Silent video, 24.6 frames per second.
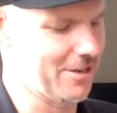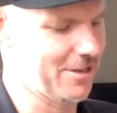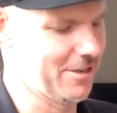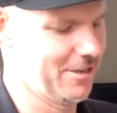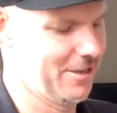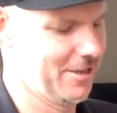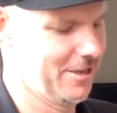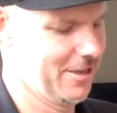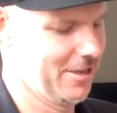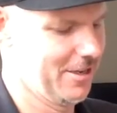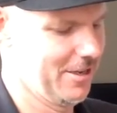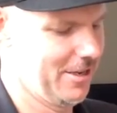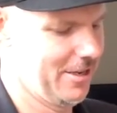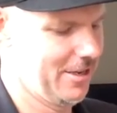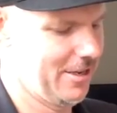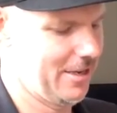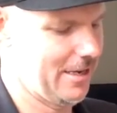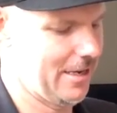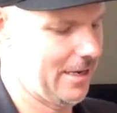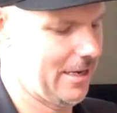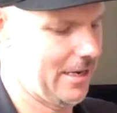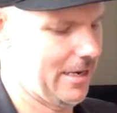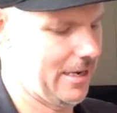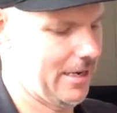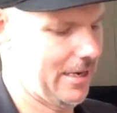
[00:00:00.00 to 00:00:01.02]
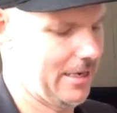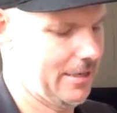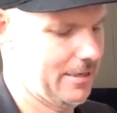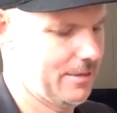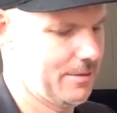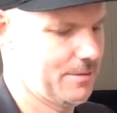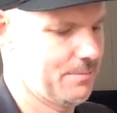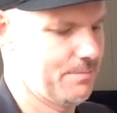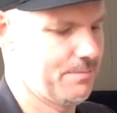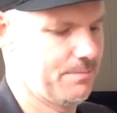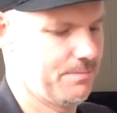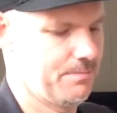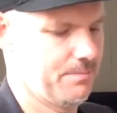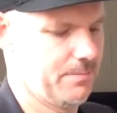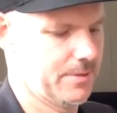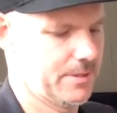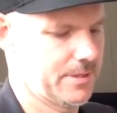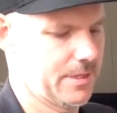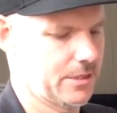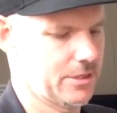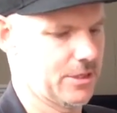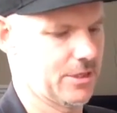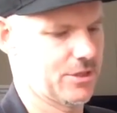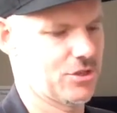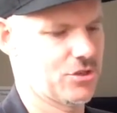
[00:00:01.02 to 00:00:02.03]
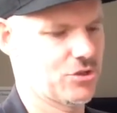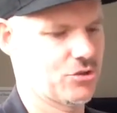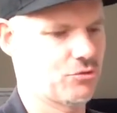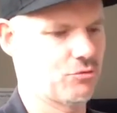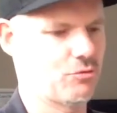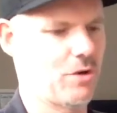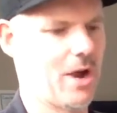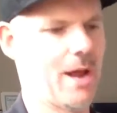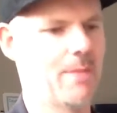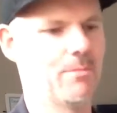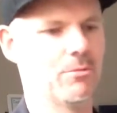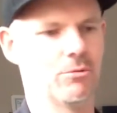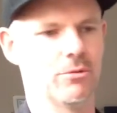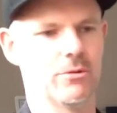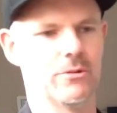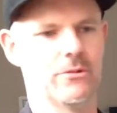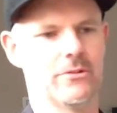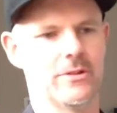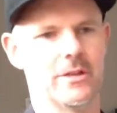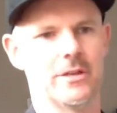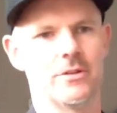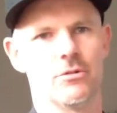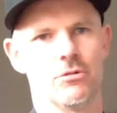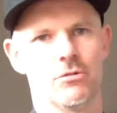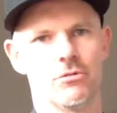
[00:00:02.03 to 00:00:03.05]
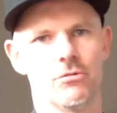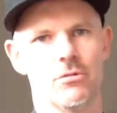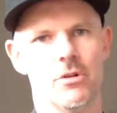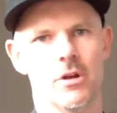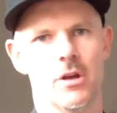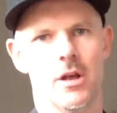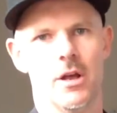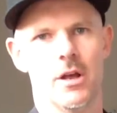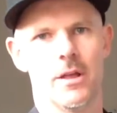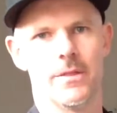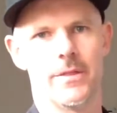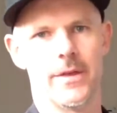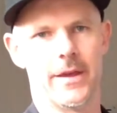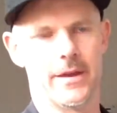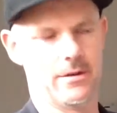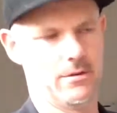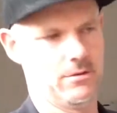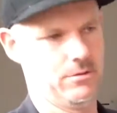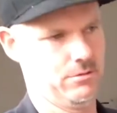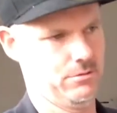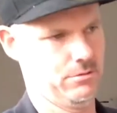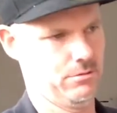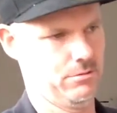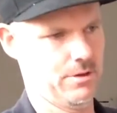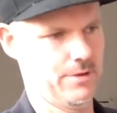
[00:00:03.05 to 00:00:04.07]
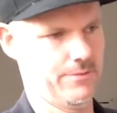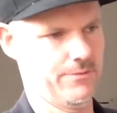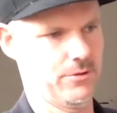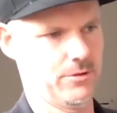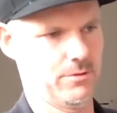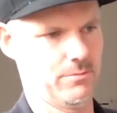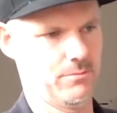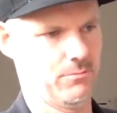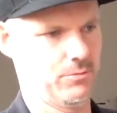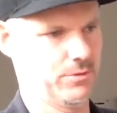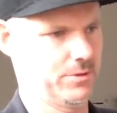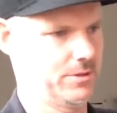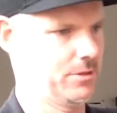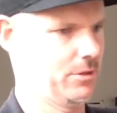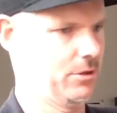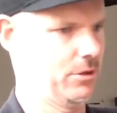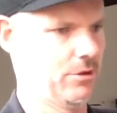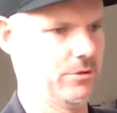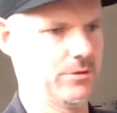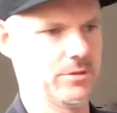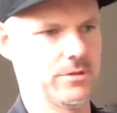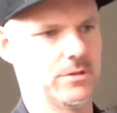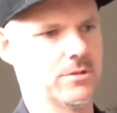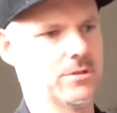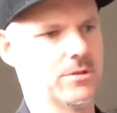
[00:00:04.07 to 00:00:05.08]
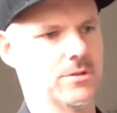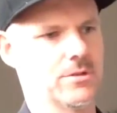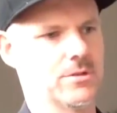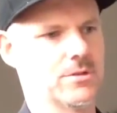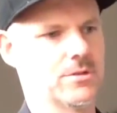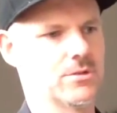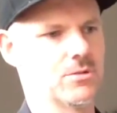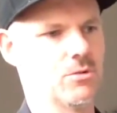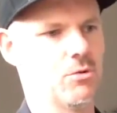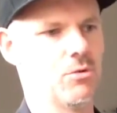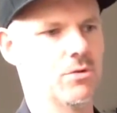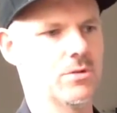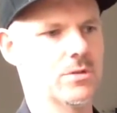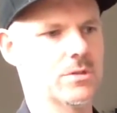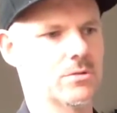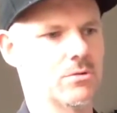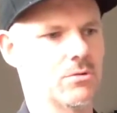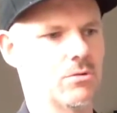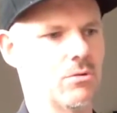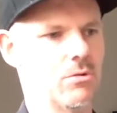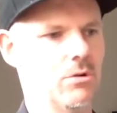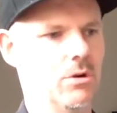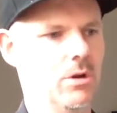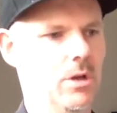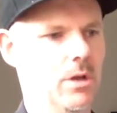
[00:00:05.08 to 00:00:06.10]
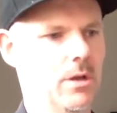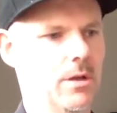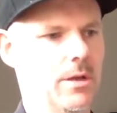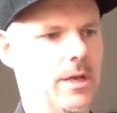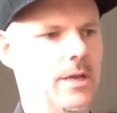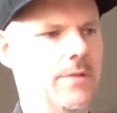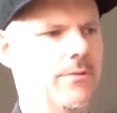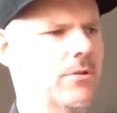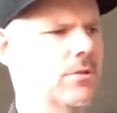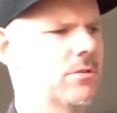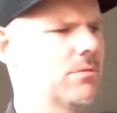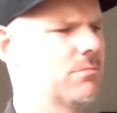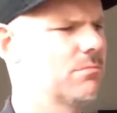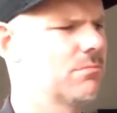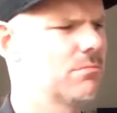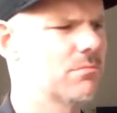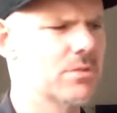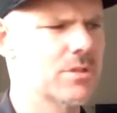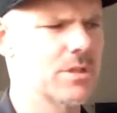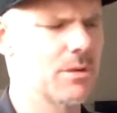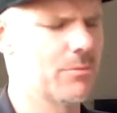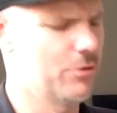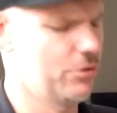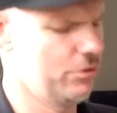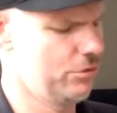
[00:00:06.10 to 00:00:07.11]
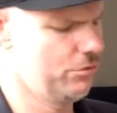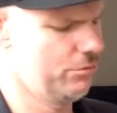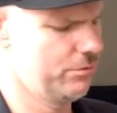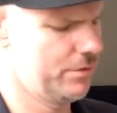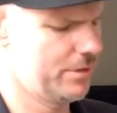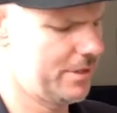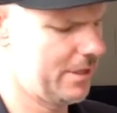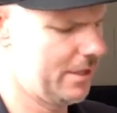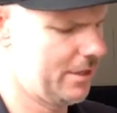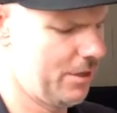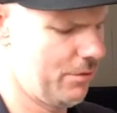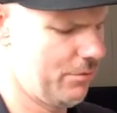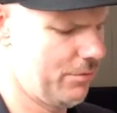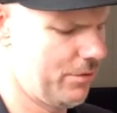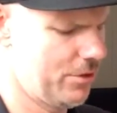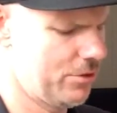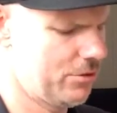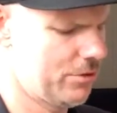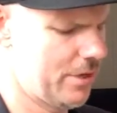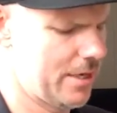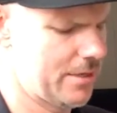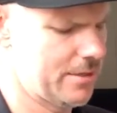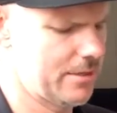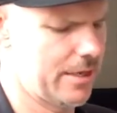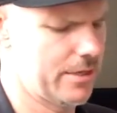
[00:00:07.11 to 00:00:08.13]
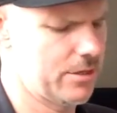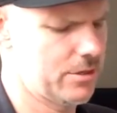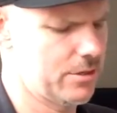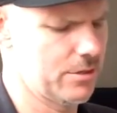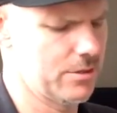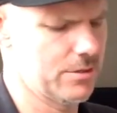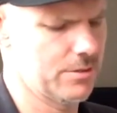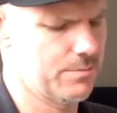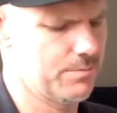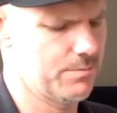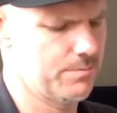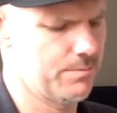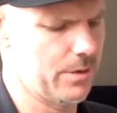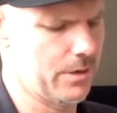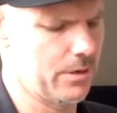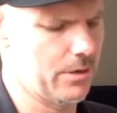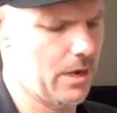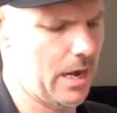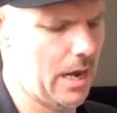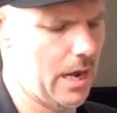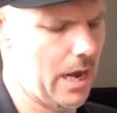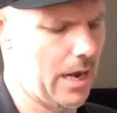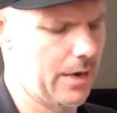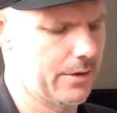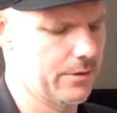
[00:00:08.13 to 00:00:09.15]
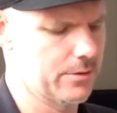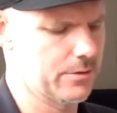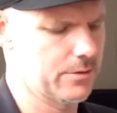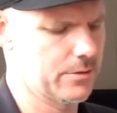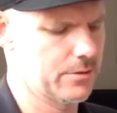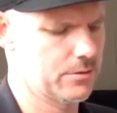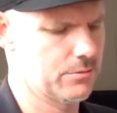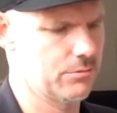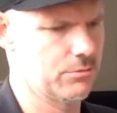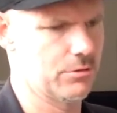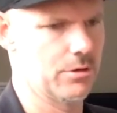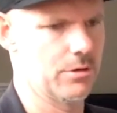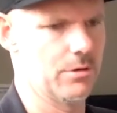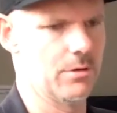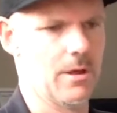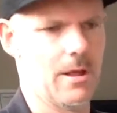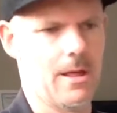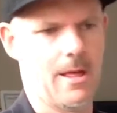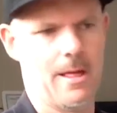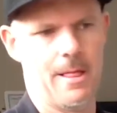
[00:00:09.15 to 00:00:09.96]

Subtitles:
it, it's such a scrambled signal that whoever was closer to the source, or even someone who was dealing with the translations but understood it